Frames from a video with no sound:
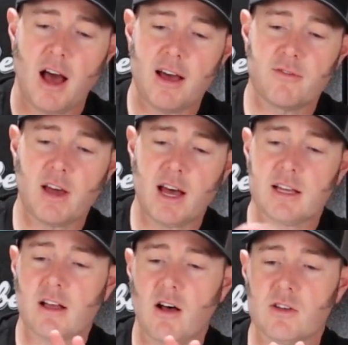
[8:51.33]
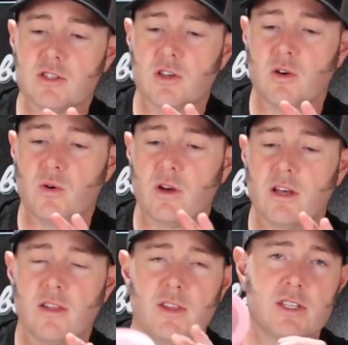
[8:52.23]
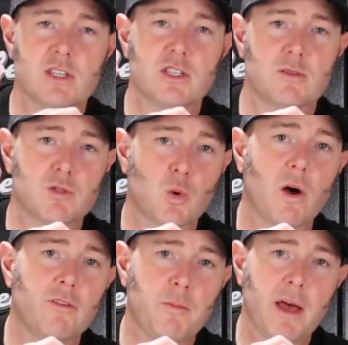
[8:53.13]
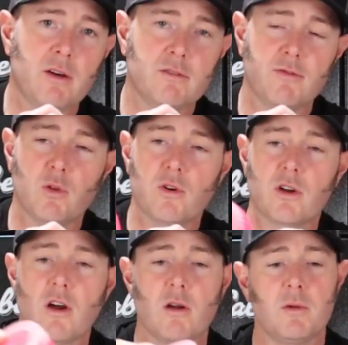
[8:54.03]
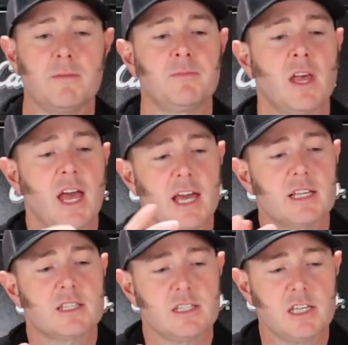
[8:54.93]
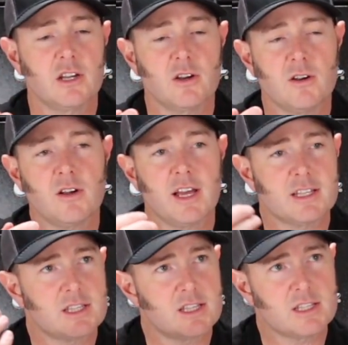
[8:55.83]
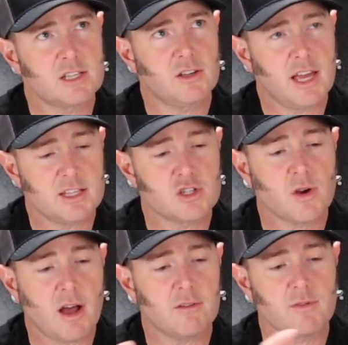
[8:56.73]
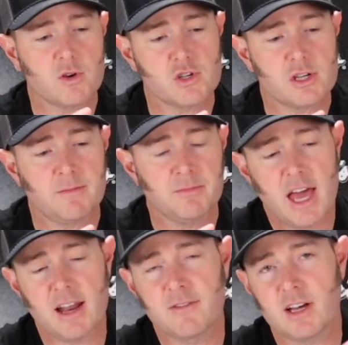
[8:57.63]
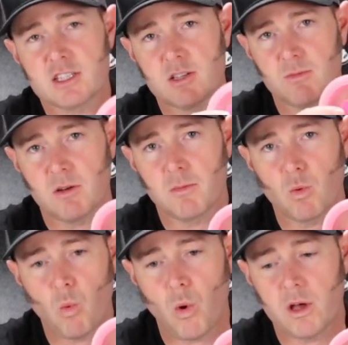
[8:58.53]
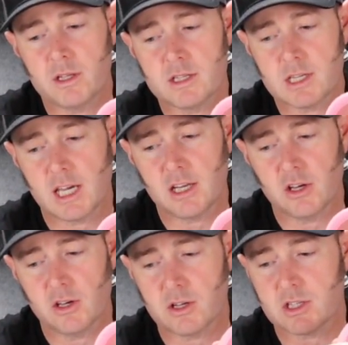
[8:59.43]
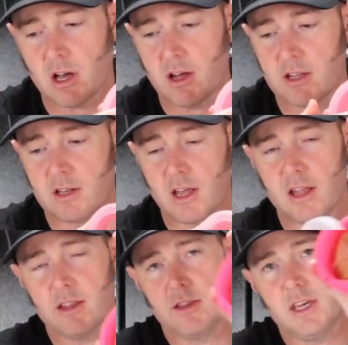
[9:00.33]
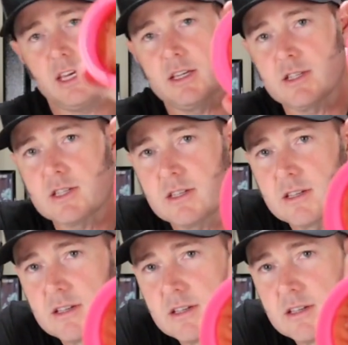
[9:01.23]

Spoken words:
I've got also, this is some 12 pound fluorocarbon, and it's Seeger, it's the Steelhead Trout version, and I've got some number 1 Skeena hooks on these.